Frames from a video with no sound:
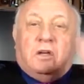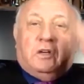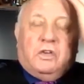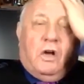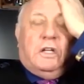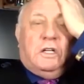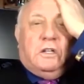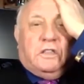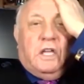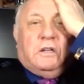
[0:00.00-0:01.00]
because all he
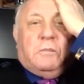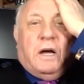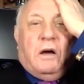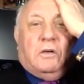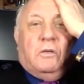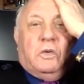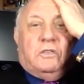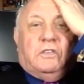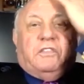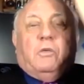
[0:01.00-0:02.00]
could think about
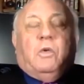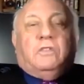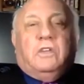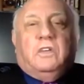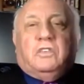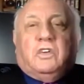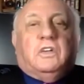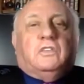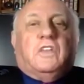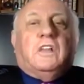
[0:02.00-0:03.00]
was if it wasn't as
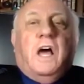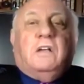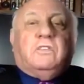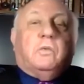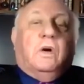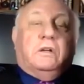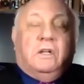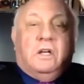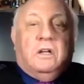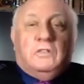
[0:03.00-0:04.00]
good as the last
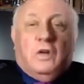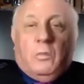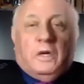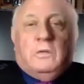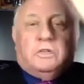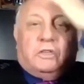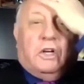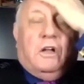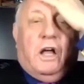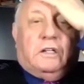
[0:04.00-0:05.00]
one, nobody was
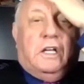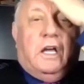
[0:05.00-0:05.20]
going to like it.